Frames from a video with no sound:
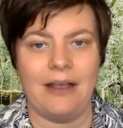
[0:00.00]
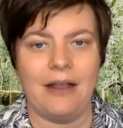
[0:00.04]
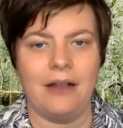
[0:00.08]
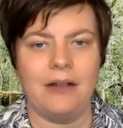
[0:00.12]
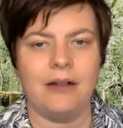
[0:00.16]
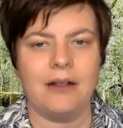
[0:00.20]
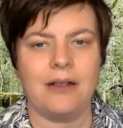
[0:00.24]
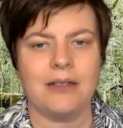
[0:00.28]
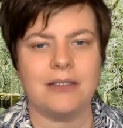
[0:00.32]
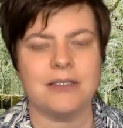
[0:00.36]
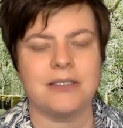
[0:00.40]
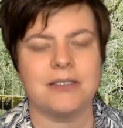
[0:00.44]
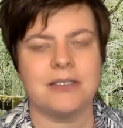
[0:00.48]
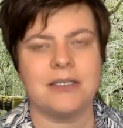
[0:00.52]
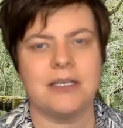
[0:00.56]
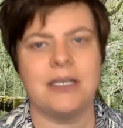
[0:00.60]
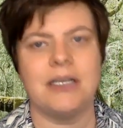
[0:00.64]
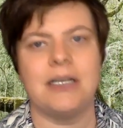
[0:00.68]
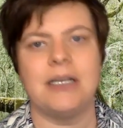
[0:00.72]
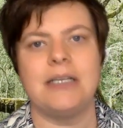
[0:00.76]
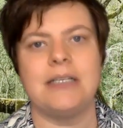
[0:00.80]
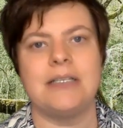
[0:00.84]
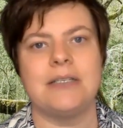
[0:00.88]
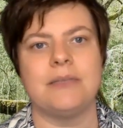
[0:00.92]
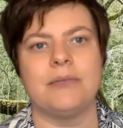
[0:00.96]
And that's
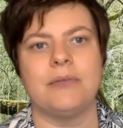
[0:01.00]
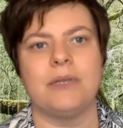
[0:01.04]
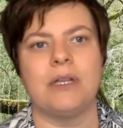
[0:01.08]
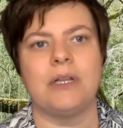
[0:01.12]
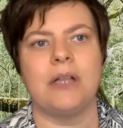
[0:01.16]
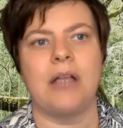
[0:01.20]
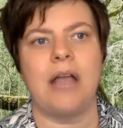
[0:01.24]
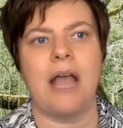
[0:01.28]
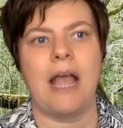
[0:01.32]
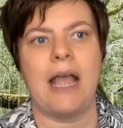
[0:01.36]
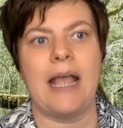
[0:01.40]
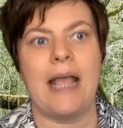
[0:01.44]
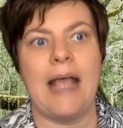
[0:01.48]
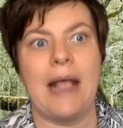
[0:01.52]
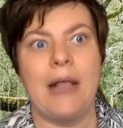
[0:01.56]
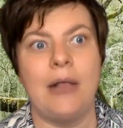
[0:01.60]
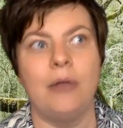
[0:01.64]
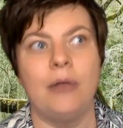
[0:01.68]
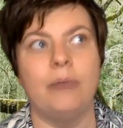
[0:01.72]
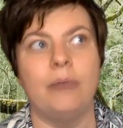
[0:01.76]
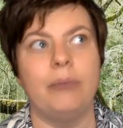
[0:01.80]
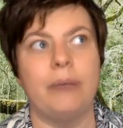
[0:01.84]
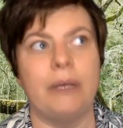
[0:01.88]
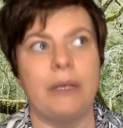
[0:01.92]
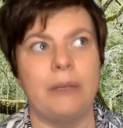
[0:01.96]
certainly something that I
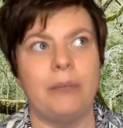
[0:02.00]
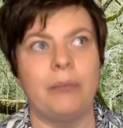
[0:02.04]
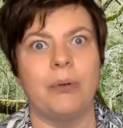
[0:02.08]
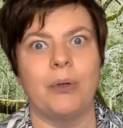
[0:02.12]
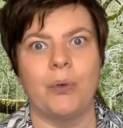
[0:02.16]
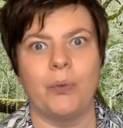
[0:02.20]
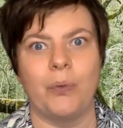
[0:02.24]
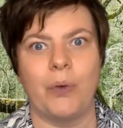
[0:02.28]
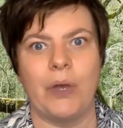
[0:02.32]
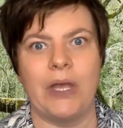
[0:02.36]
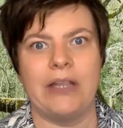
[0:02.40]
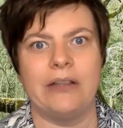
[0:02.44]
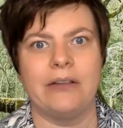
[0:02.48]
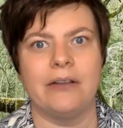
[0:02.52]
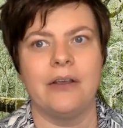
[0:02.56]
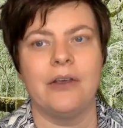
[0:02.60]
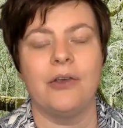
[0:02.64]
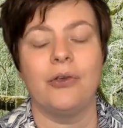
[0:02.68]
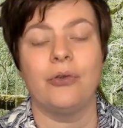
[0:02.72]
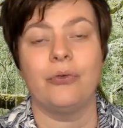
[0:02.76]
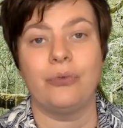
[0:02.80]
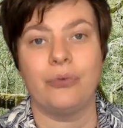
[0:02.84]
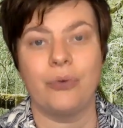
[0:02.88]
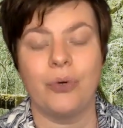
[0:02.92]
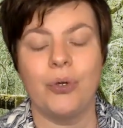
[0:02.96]
help people with
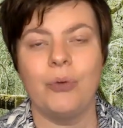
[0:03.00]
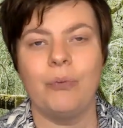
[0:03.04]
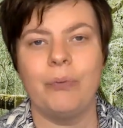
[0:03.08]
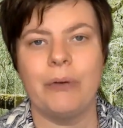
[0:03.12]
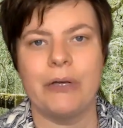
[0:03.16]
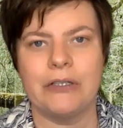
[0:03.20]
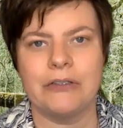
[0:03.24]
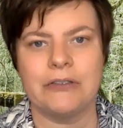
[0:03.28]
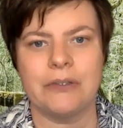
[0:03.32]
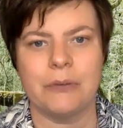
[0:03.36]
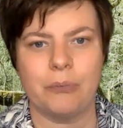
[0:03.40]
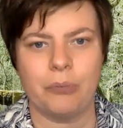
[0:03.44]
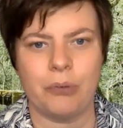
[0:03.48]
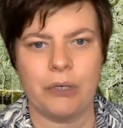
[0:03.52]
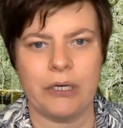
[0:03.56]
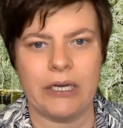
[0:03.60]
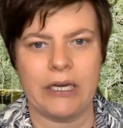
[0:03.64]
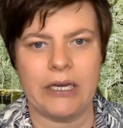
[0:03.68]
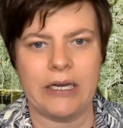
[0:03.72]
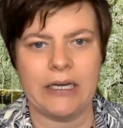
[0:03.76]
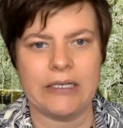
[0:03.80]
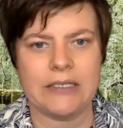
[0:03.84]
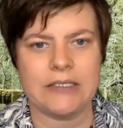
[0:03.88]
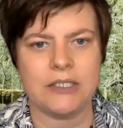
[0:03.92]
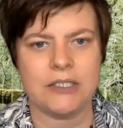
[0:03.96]
through Build It
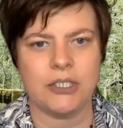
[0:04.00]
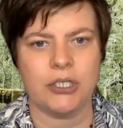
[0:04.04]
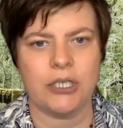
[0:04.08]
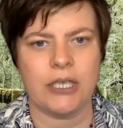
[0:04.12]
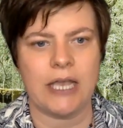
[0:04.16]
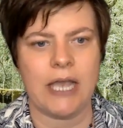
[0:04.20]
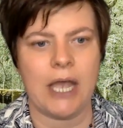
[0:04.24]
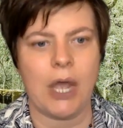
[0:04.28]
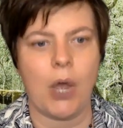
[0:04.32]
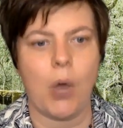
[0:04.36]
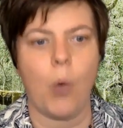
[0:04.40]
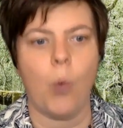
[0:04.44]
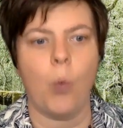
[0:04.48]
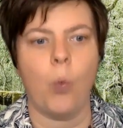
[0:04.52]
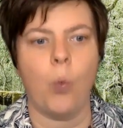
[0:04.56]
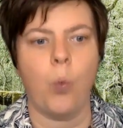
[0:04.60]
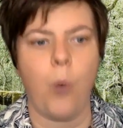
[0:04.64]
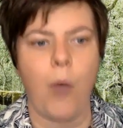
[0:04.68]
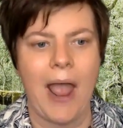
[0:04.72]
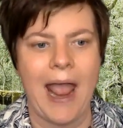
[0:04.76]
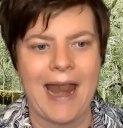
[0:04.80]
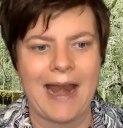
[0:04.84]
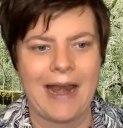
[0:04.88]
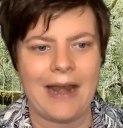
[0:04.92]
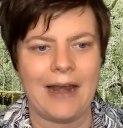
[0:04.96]
Brilliant, is looking at,
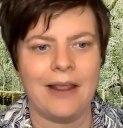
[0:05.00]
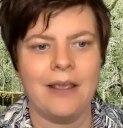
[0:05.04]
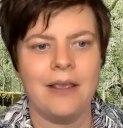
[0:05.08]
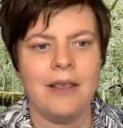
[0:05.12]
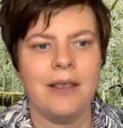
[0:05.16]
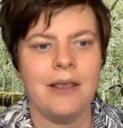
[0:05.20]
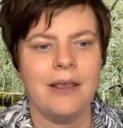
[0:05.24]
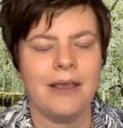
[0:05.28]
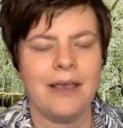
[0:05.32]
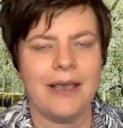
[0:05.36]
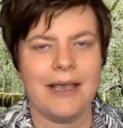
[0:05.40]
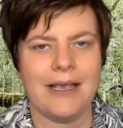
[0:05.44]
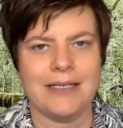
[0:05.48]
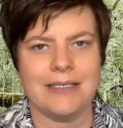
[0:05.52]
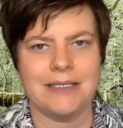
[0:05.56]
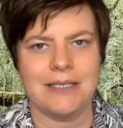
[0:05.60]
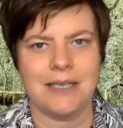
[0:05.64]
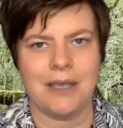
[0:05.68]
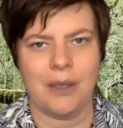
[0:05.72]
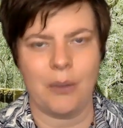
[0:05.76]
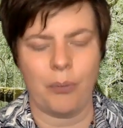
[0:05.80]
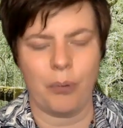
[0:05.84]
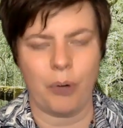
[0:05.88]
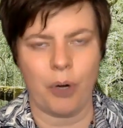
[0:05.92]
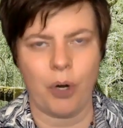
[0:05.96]
when is
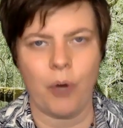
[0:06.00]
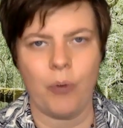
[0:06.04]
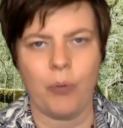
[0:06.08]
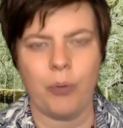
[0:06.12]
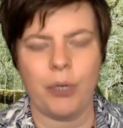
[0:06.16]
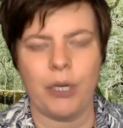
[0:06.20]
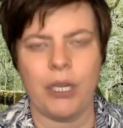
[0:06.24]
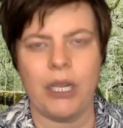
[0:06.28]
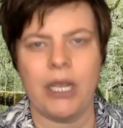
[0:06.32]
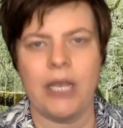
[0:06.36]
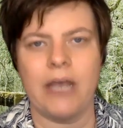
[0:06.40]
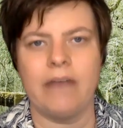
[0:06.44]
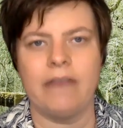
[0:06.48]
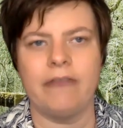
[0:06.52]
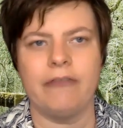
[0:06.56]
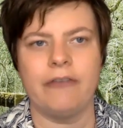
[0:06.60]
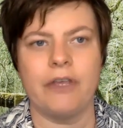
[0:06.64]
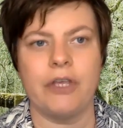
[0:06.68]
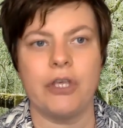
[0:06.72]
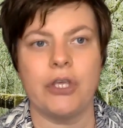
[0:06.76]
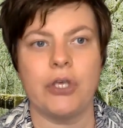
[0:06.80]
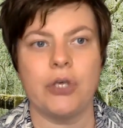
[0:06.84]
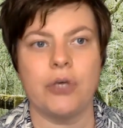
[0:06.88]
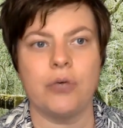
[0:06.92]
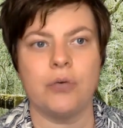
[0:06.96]
it appropriate for
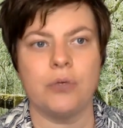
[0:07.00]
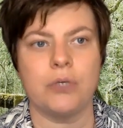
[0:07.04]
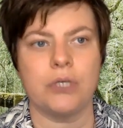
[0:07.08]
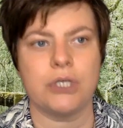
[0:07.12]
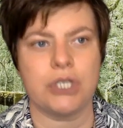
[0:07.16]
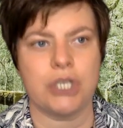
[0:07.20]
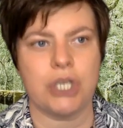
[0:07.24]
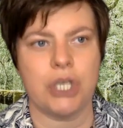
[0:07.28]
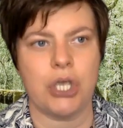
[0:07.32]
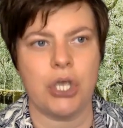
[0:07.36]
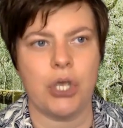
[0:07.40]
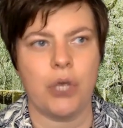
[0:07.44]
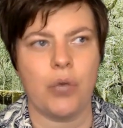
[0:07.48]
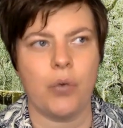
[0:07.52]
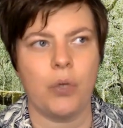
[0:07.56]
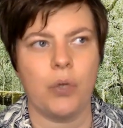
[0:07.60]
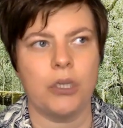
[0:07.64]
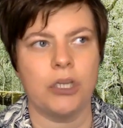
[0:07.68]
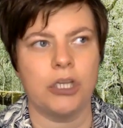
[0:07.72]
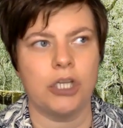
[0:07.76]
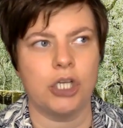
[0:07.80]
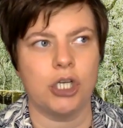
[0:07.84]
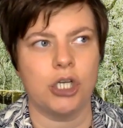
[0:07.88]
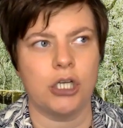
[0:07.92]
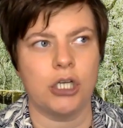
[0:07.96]
you to
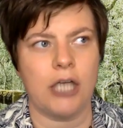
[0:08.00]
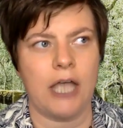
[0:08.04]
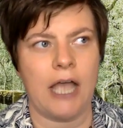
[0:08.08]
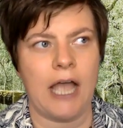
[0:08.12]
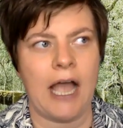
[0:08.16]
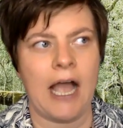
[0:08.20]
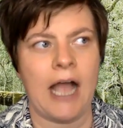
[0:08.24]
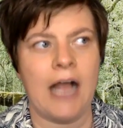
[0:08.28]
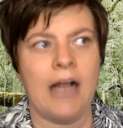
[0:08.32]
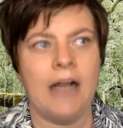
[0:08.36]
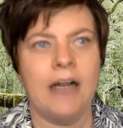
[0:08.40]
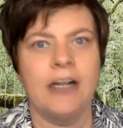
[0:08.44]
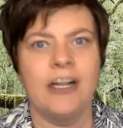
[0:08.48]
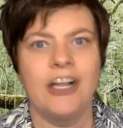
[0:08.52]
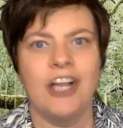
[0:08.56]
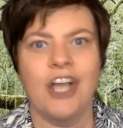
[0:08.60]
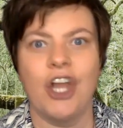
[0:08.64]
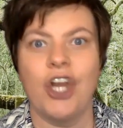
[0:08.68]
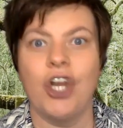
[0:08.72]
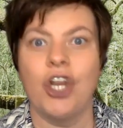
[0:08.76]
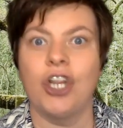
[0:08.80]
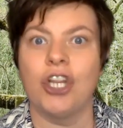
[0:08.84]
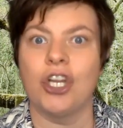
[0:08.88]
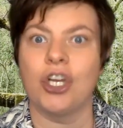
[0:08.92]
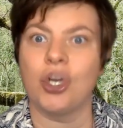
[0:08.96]
look at
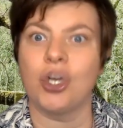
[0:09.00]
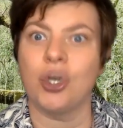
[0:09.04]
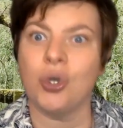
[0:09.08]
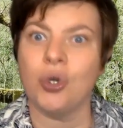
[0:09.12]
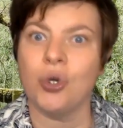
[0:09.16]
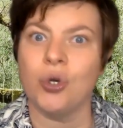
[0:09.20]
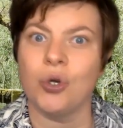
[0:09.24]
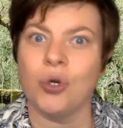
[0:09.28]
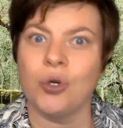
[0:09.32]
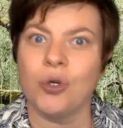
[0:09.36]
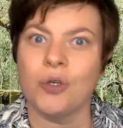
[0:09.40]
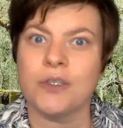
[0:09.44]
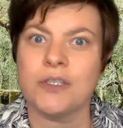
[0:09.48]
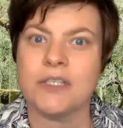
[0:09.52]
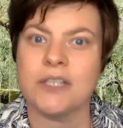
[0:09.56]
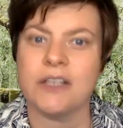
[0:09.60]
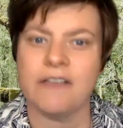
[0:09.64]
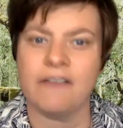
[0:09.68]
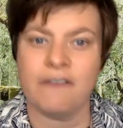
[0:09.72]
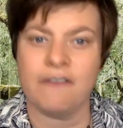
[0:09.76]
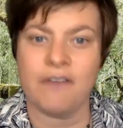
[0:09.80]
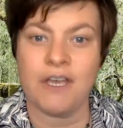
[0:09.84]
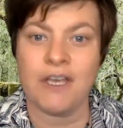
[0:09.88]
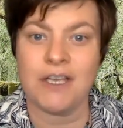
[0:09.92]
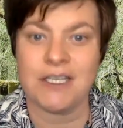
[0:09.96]
another course
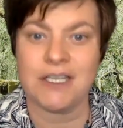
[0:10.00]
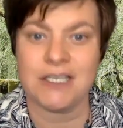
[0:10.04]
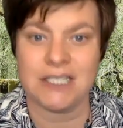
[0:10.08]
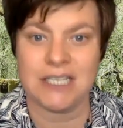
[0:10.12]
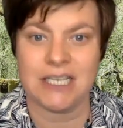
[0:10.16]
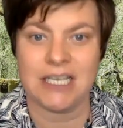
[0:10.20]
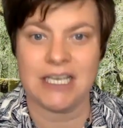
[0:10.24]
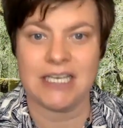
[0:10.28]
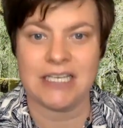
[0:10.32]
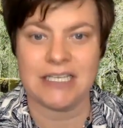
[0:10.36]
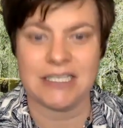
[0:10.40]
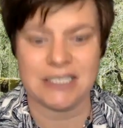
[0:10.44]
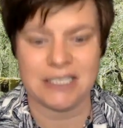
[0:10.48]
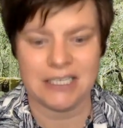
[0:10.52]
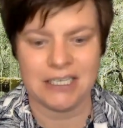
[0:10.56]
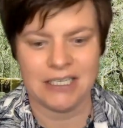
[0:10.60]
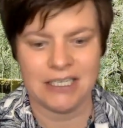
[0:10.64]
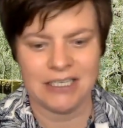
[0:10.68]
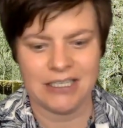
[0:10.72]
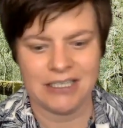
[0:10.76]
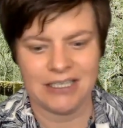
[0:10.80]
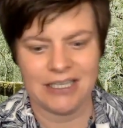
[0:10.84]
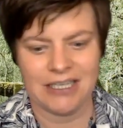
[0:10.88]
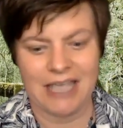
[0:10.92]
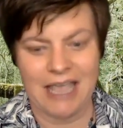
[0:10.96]
versus
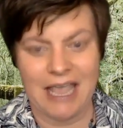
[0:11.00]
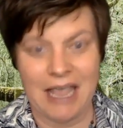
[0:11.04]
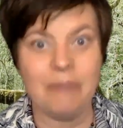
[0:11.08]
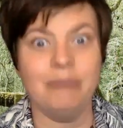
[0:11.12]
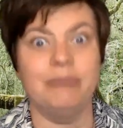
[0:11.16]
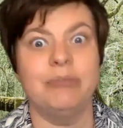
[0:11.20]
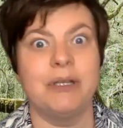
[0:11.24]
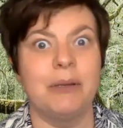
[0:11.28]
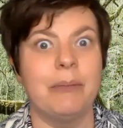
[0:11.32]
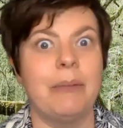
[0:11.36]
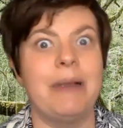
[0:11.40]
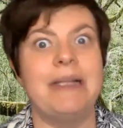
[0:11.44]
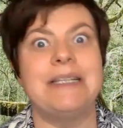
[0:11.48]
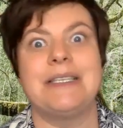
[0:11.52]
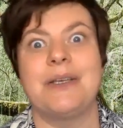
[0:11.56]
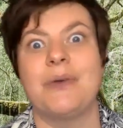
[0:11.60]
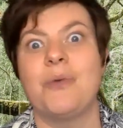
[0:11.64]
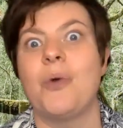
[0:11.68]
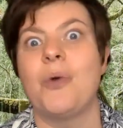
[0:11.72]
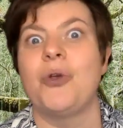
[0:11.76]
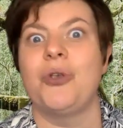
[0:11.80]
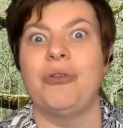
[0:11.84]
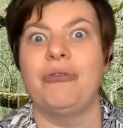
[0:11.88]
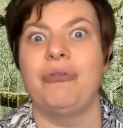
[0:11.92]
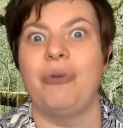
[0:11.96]
implementing
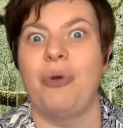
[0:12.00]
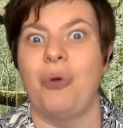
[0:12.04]
what you've